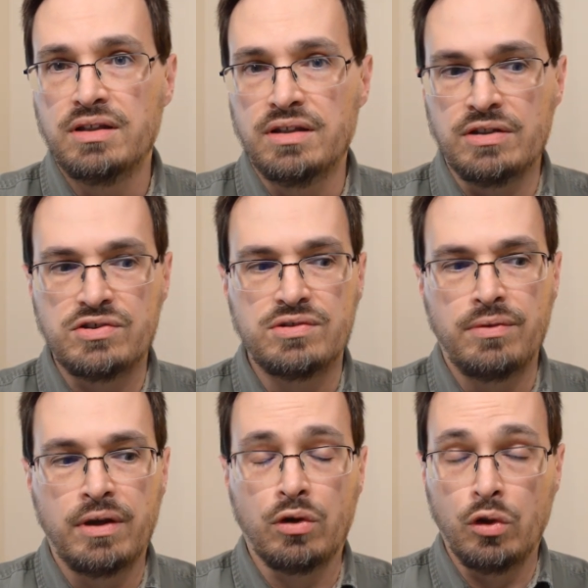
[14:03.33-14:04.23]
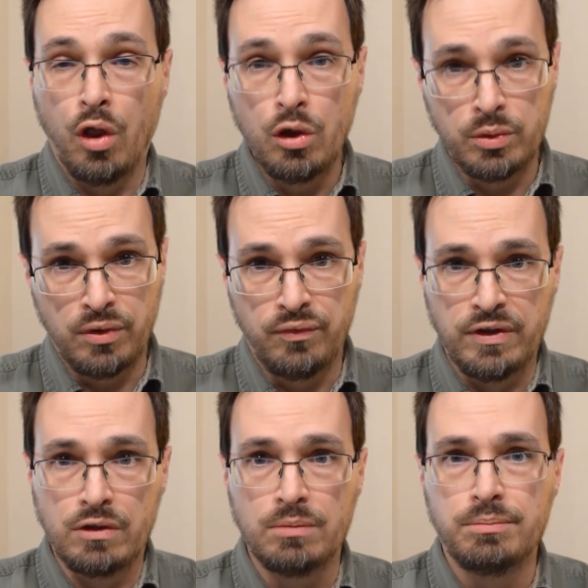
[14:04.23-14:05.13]
is there along with the
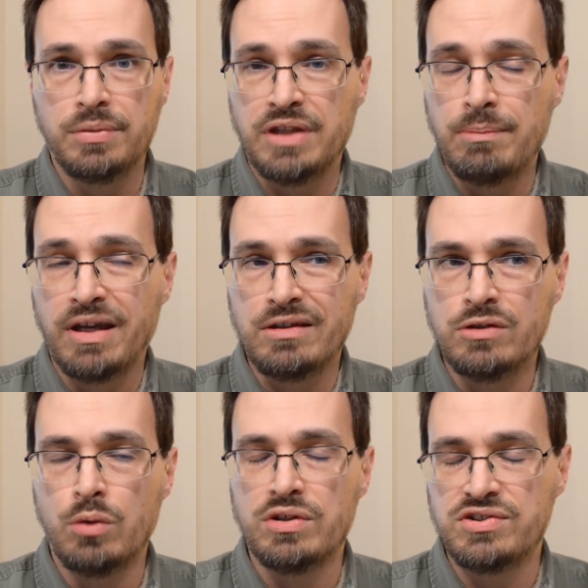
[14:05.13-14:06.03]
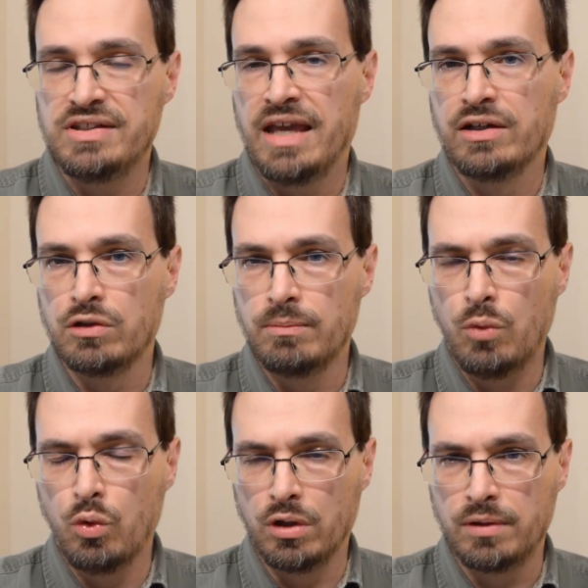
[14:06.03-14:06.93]
fear, but they might notice the anger
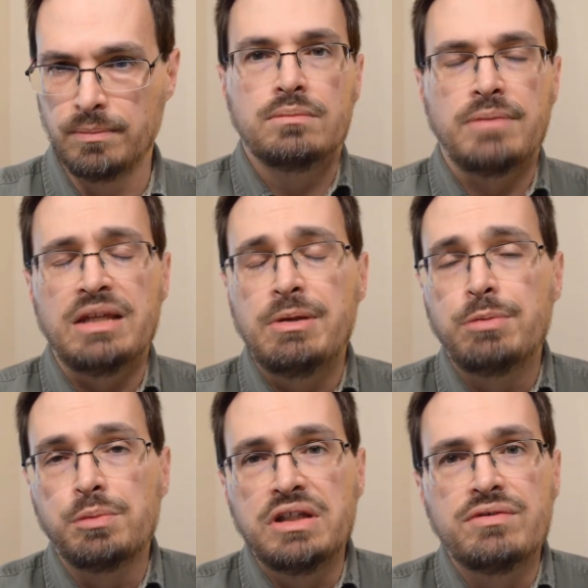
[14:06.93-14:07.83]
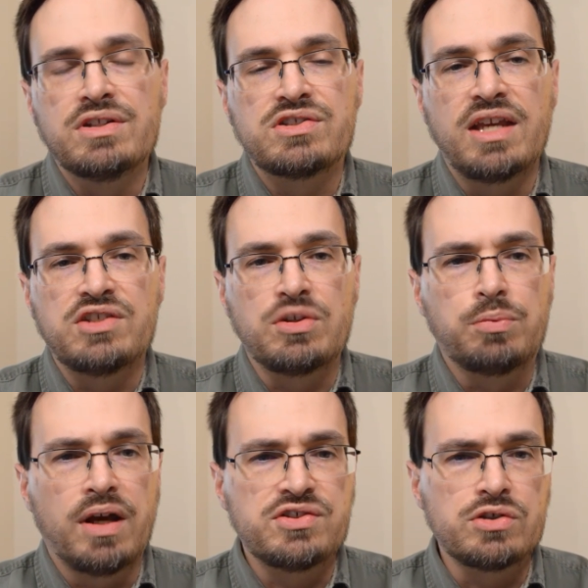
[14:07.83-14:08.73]
more. Many people believe in this case the
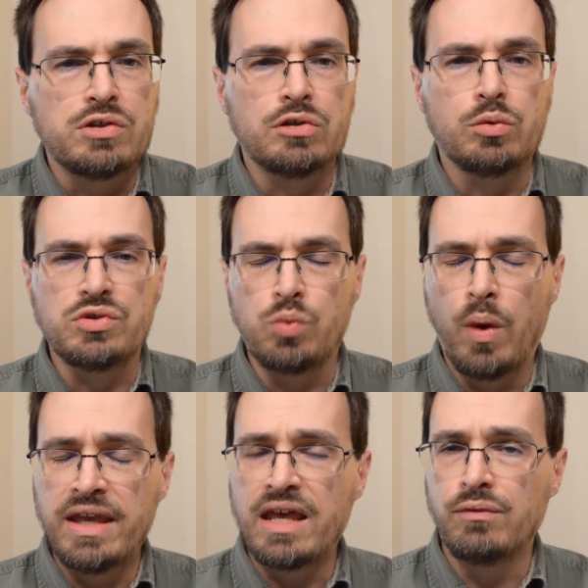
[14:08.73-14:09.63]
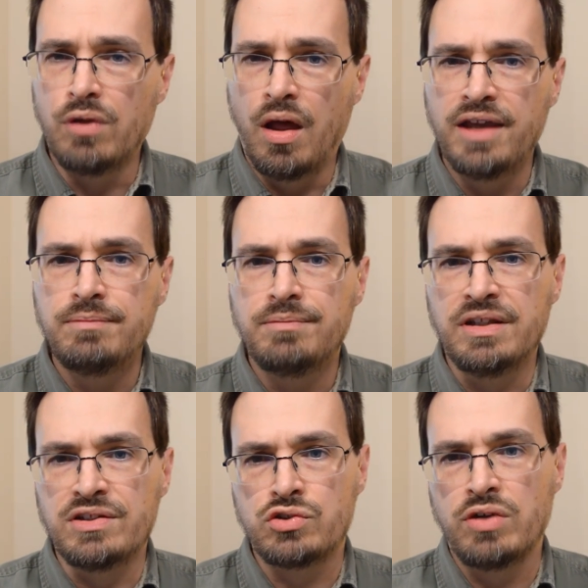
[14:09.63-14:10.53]
prosecutor was way out of line,
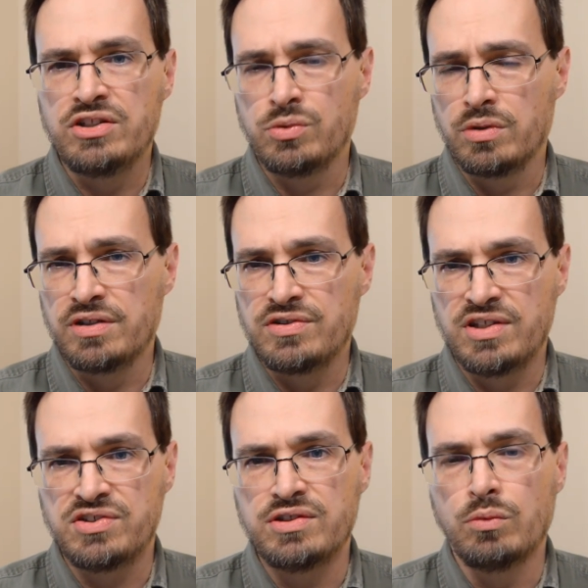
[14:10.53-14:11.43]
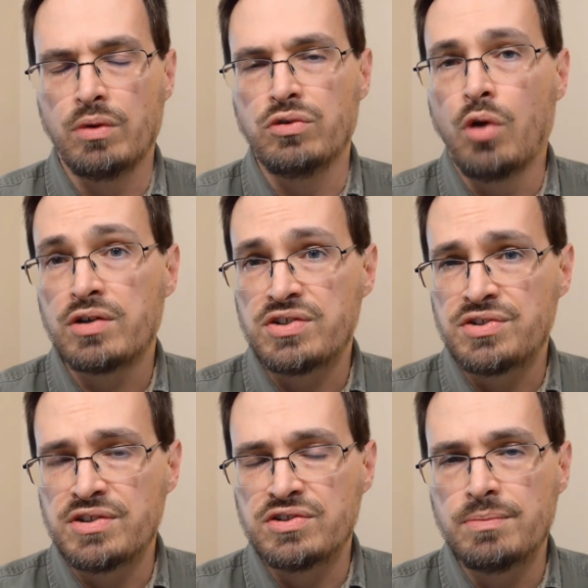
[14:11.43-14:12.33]
and his traits were consistent with
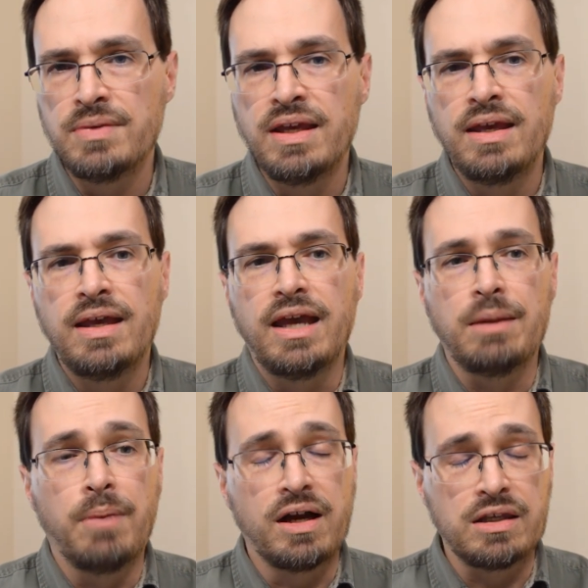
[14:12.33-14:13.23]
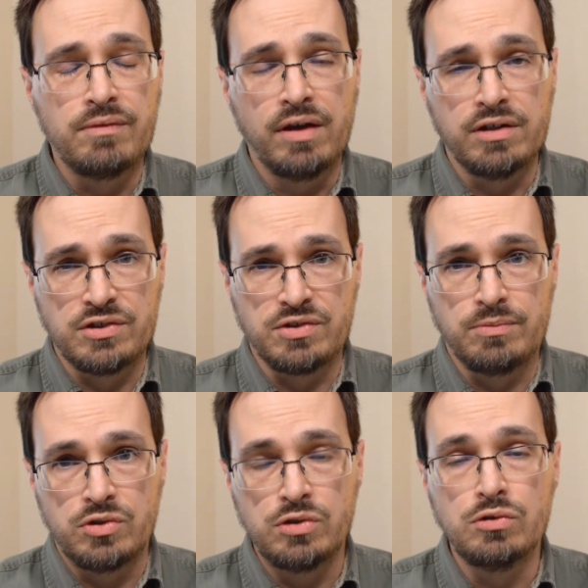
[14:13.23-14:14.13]
narcissism and
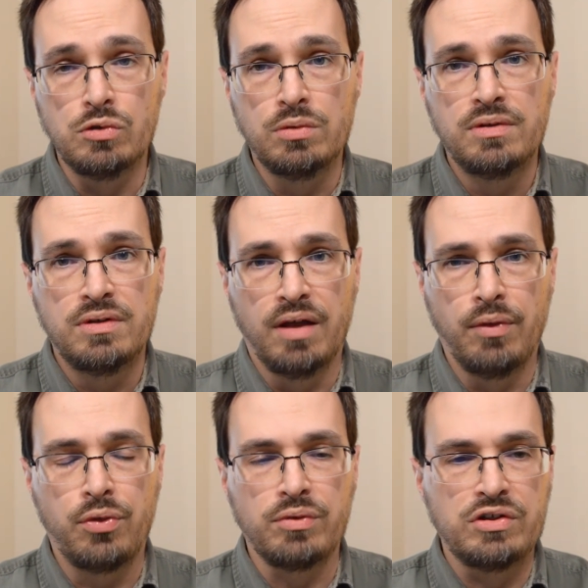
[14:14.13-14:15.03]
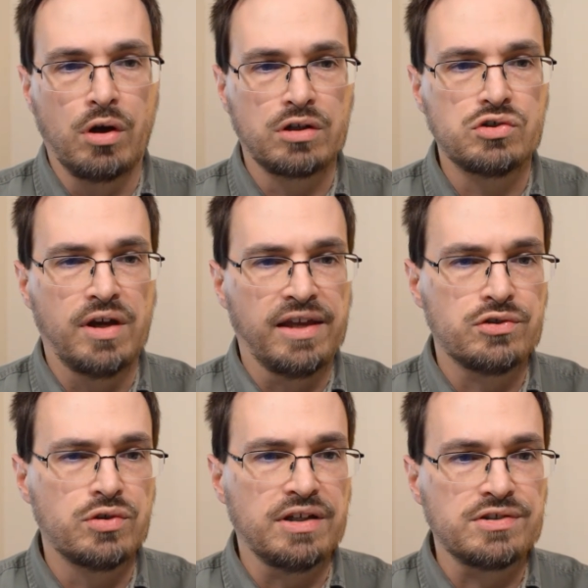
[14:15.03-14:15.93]
Machiavellianism, 2 of the 3 dark triad
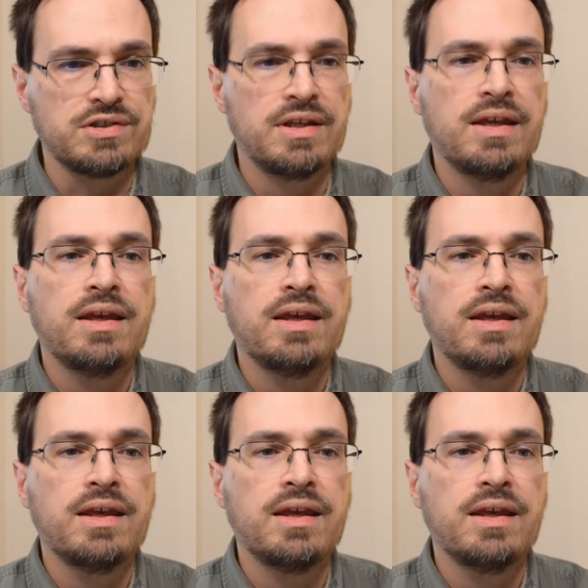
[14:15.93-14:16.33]
traits.